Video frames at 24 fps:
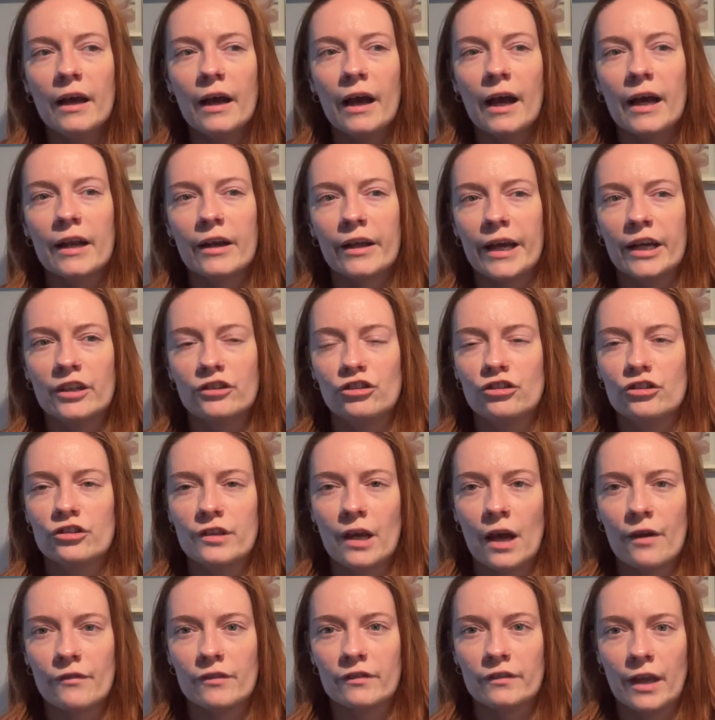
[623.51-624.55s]
and I actually just
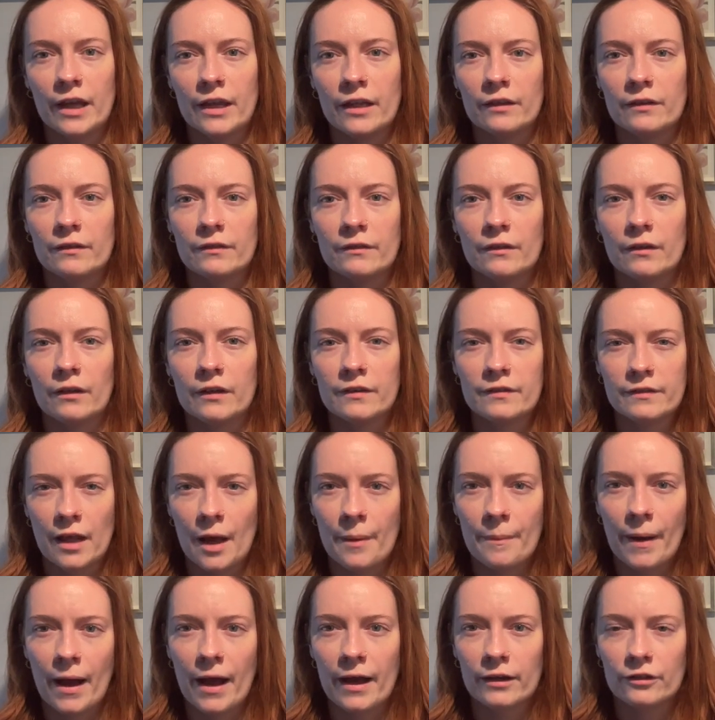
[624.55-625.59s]
haven't taken a
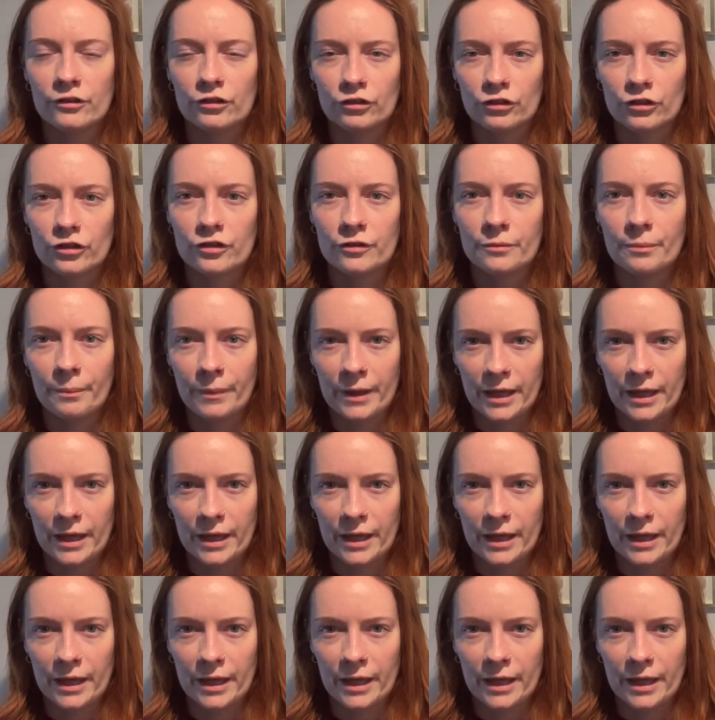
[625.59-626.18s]
step back to just